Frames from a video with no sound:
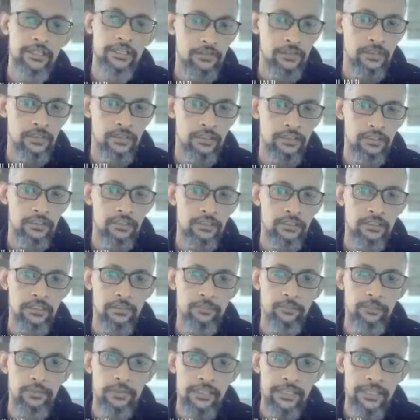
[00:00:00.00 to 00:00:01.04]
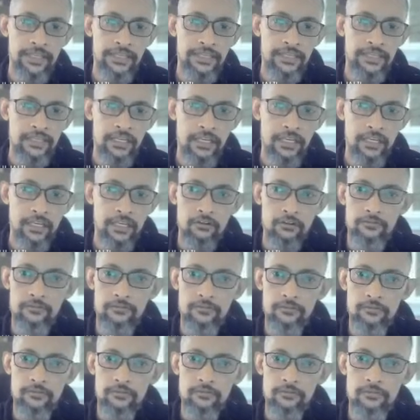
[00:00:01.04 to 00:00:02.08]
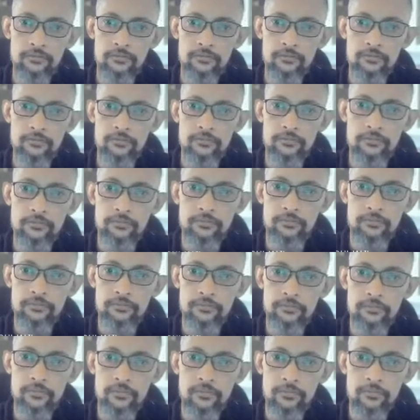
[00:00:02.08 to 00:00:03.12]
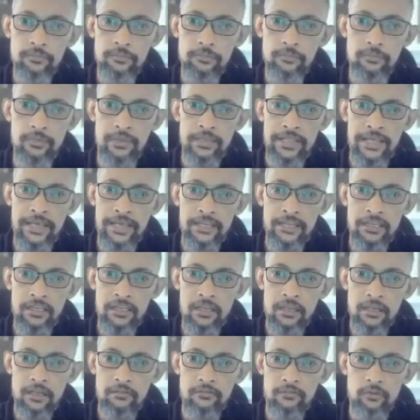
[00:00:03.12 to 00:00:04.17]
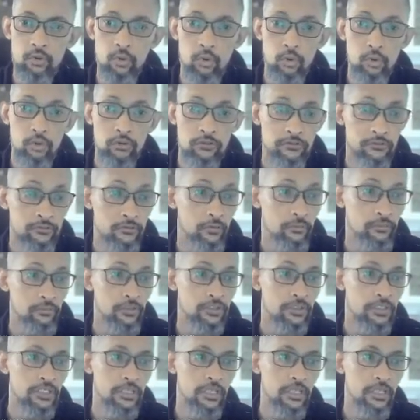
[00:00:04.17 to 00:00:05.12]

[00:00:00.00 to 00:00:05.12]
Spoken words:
say, a plain kind of black kind of hole from here there,